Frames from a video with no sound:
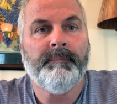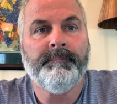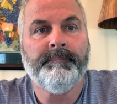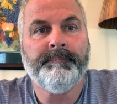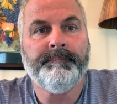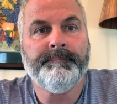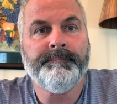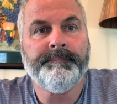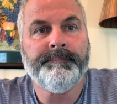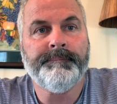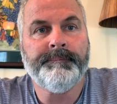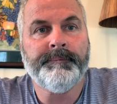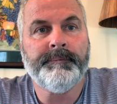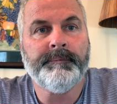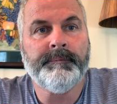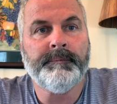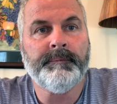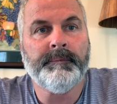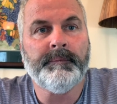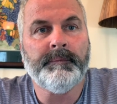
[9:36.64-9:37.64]

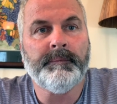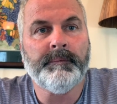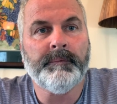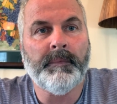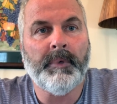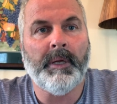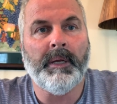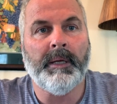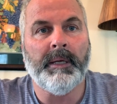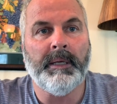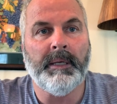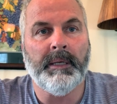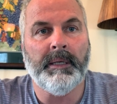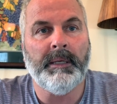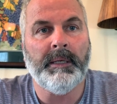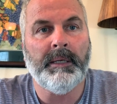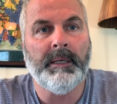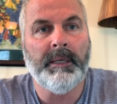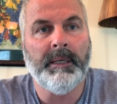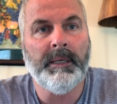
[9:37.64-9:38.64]

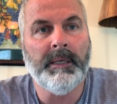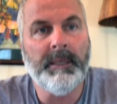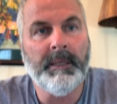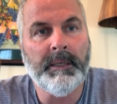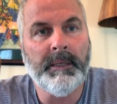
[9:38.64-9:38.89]
(no one is talking)